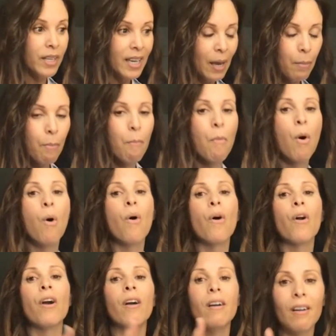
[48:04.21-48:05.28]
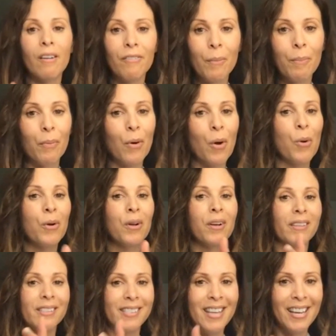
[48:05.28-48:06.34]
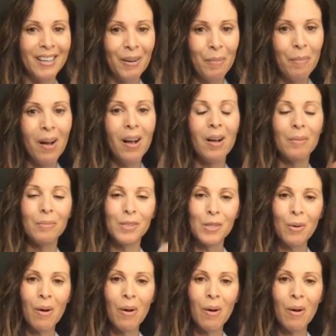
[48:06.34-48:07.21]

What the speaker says: I would get more of a broke single mom.